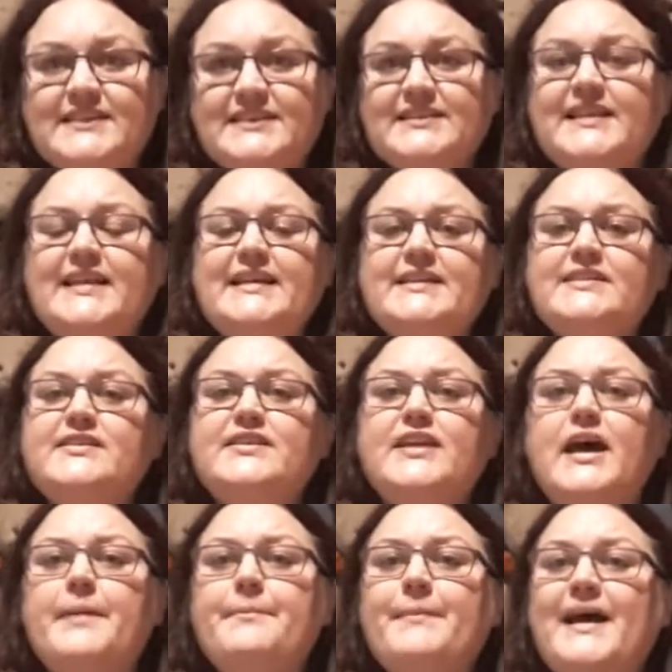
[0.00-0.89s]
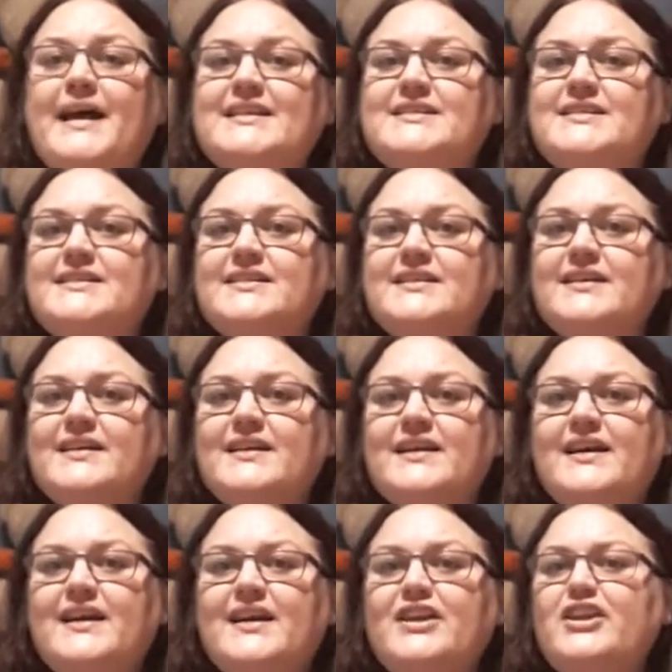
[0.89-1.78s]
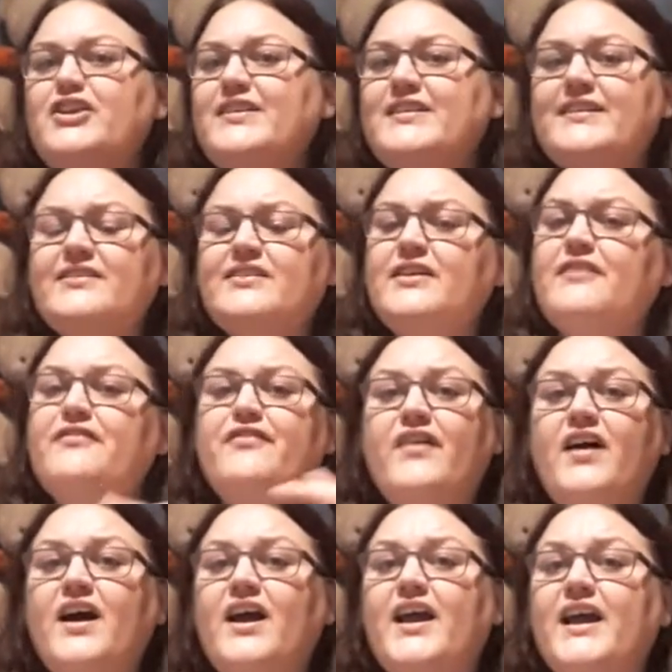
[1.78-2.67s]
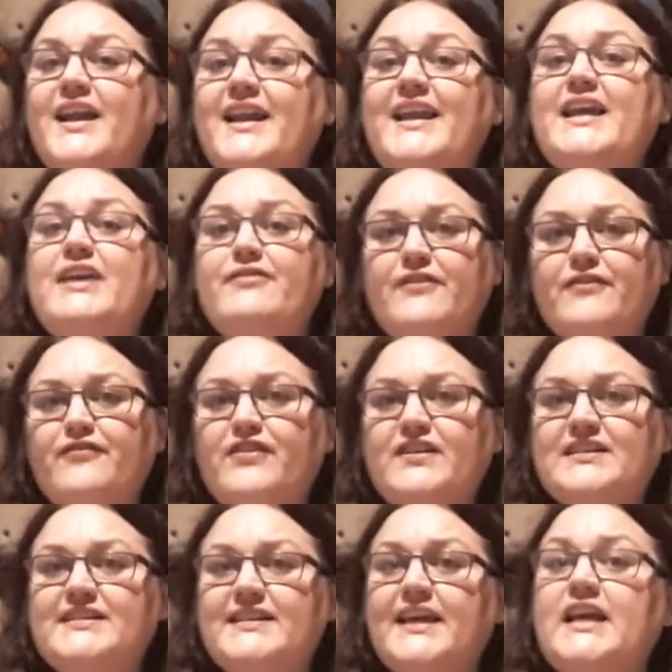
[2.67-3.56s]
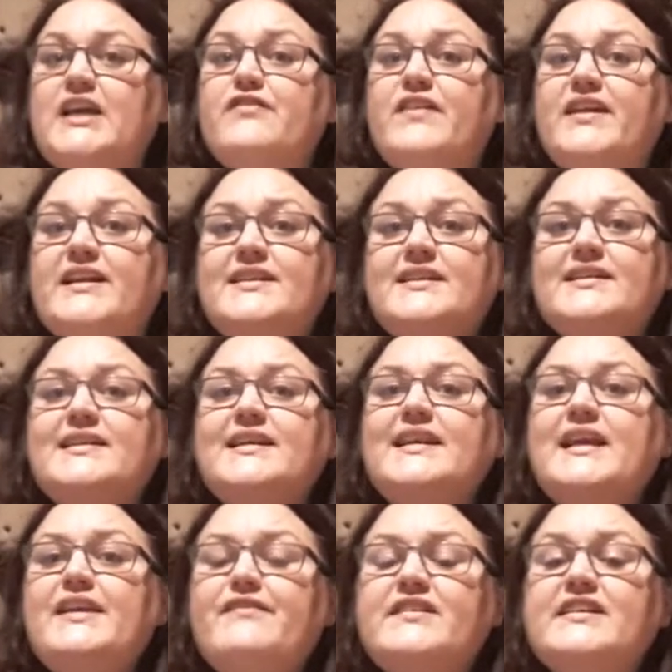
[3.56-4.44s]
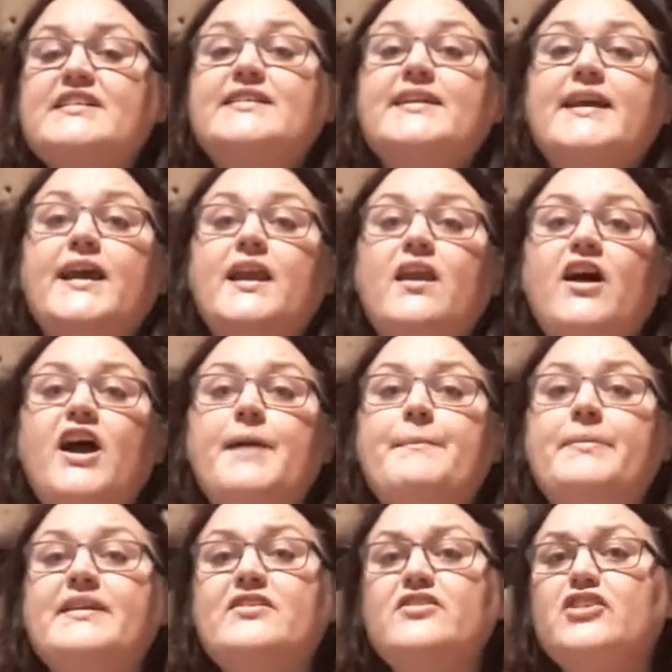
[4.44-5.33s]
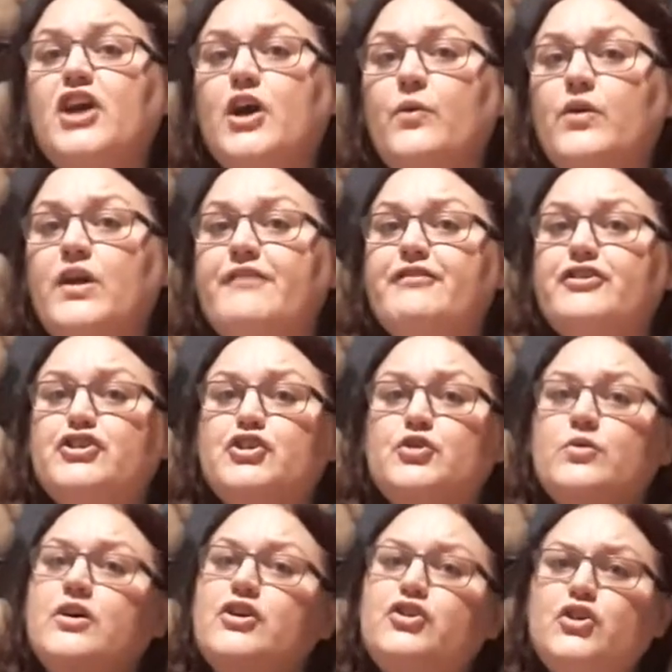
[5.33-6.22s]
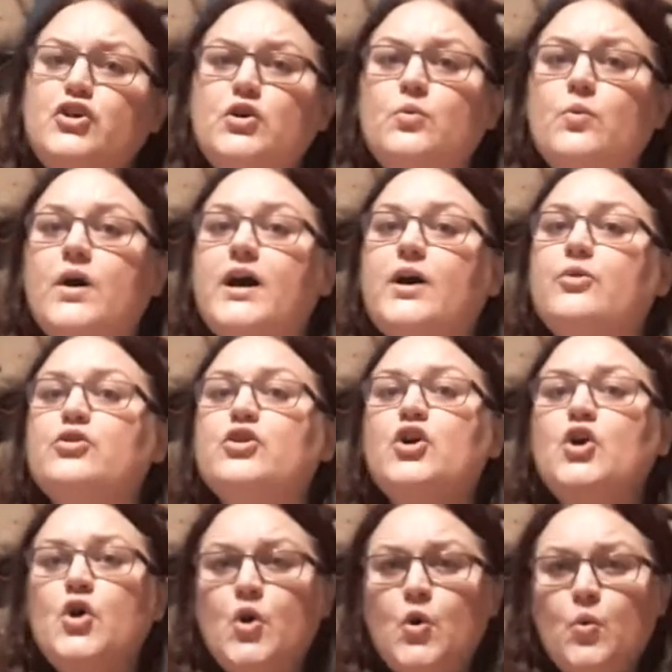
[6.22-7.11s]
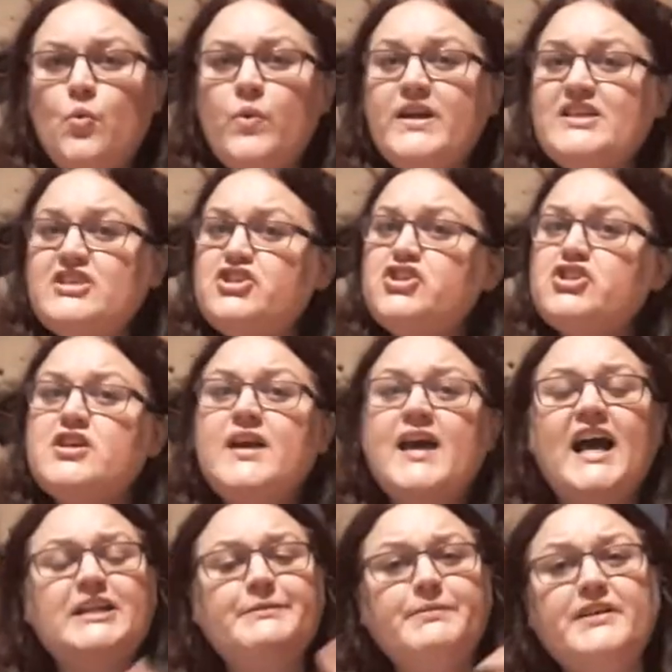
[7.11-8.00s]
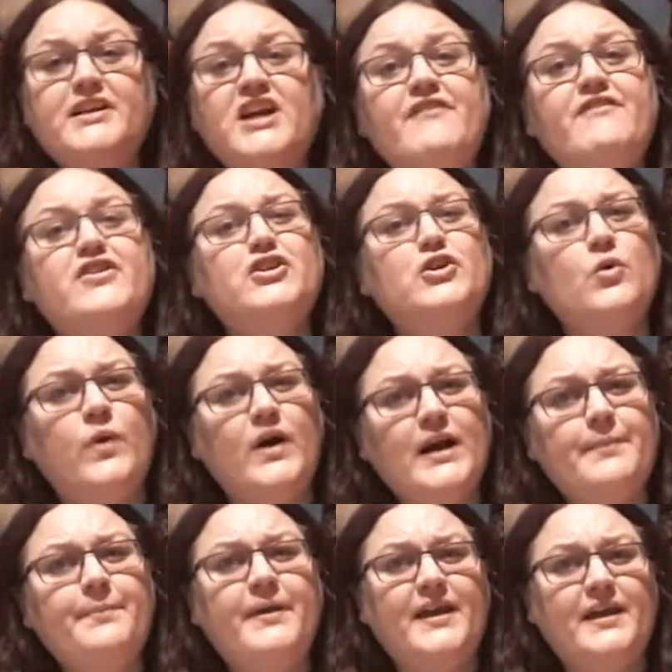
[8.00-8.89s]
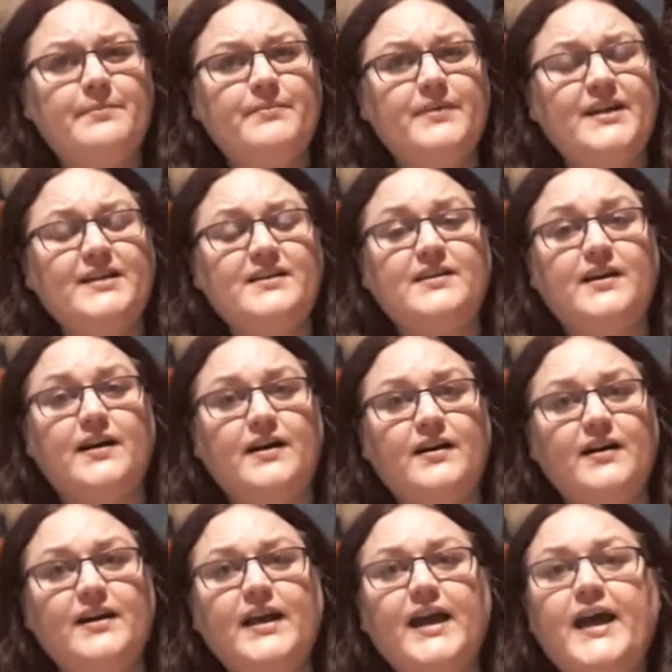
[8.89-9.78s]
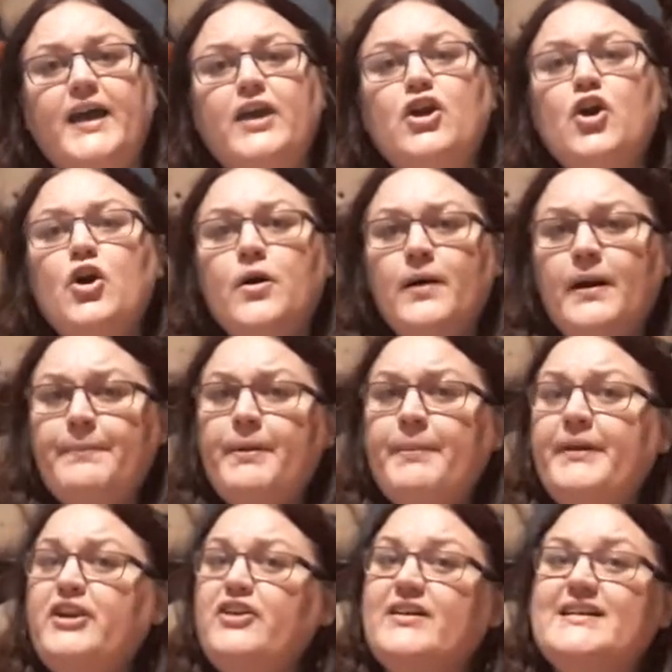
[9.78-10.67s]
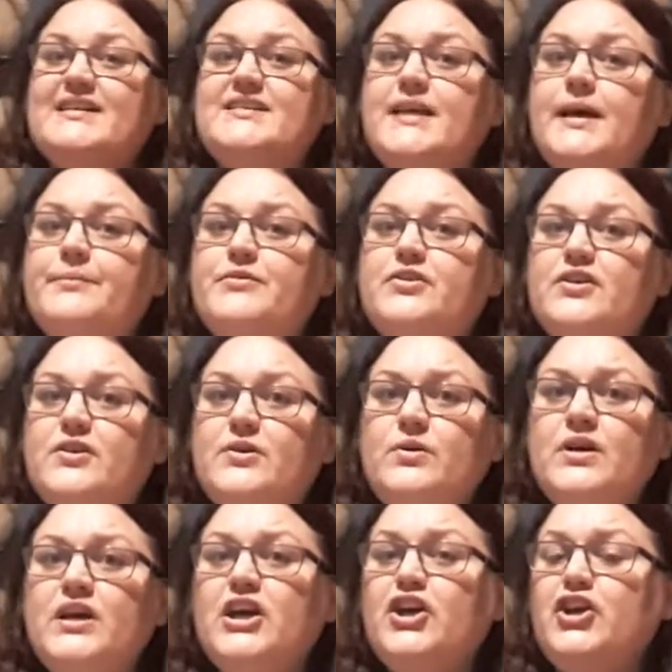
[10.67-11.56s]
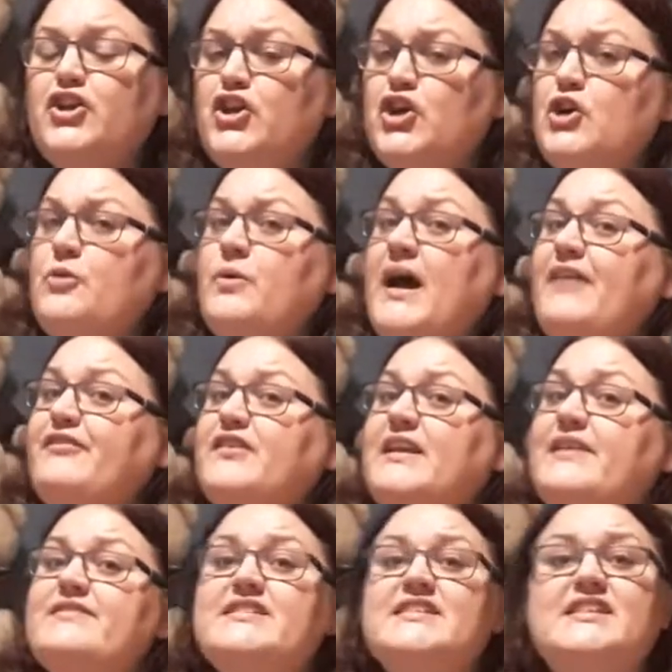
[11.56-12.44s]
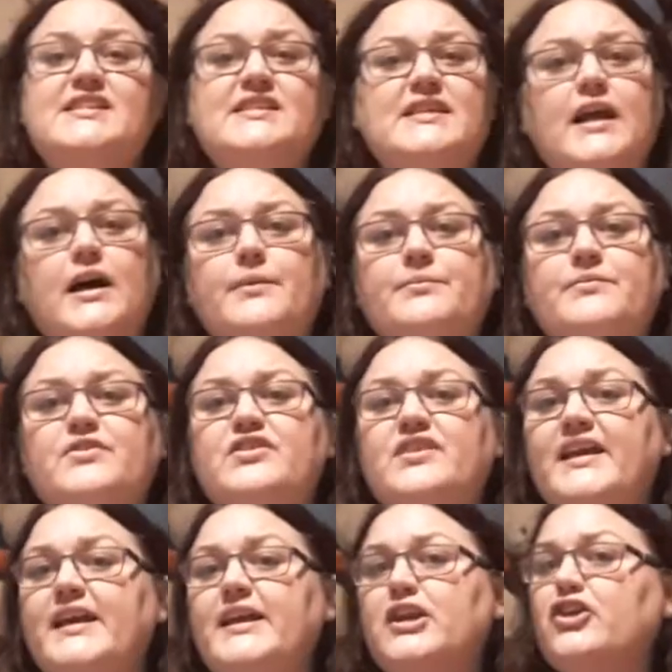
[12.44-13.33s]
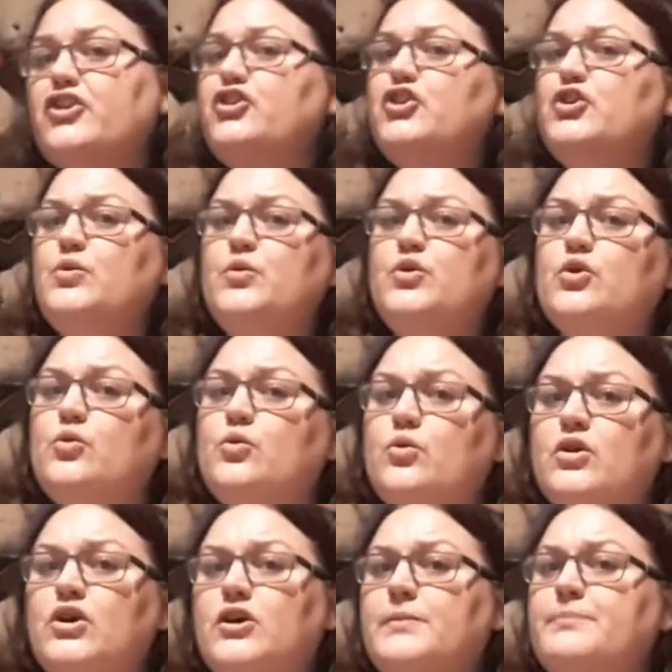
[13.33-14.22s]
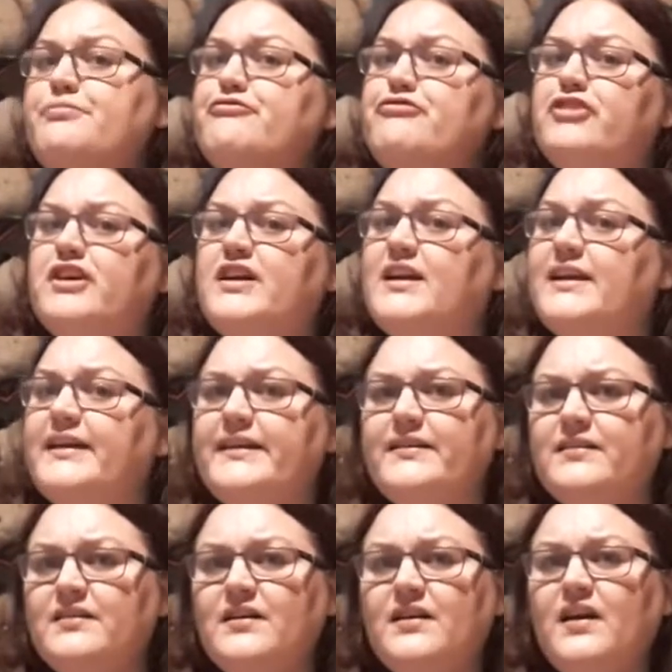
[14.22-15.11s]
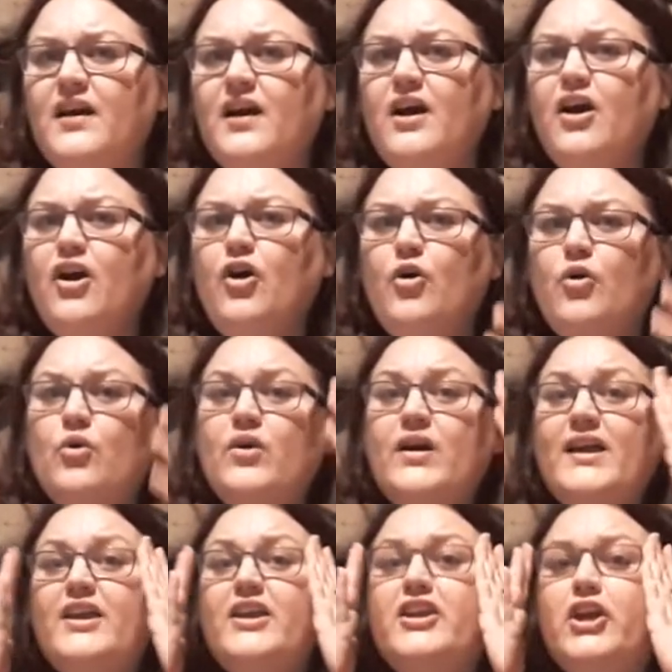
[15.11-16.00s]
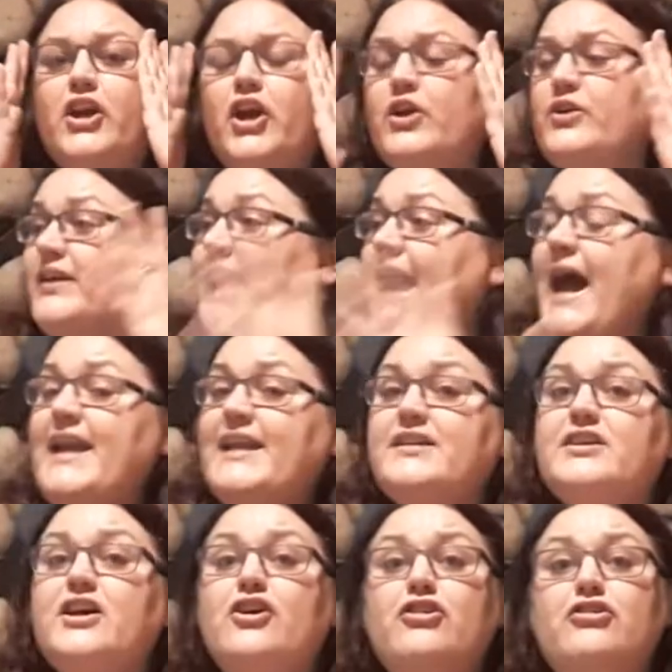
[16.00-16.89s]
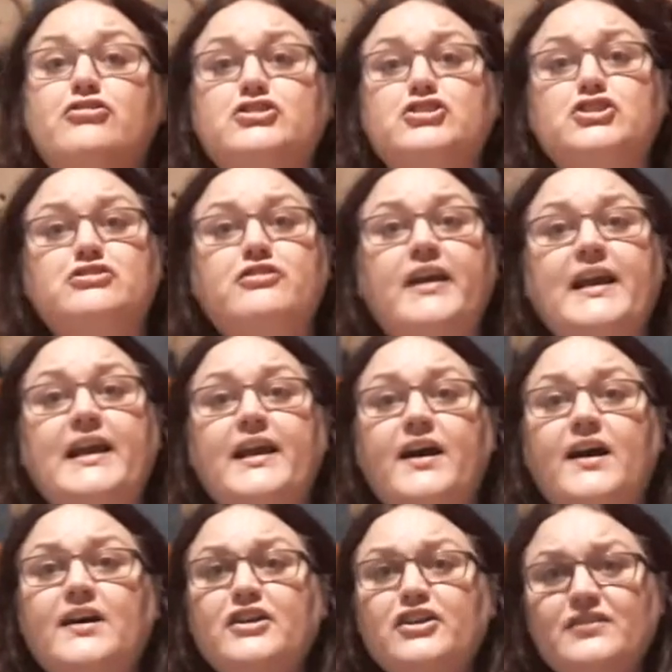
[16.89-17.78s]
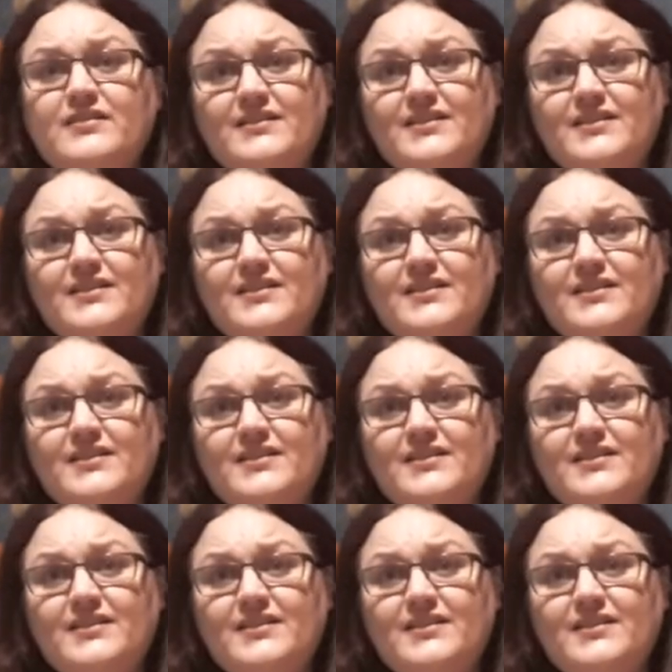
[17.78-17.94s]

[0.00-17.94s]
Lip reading: This isn't a mass... This isn't a leaving for the sake of it. This is leaving to stay alive. But this is going over to a new world, which has been covered quite a bit in media, okay? I'll probably not accept you. You'll have to live in slums in New York or Brooklyn. Or, you know, go to Canada or Australia.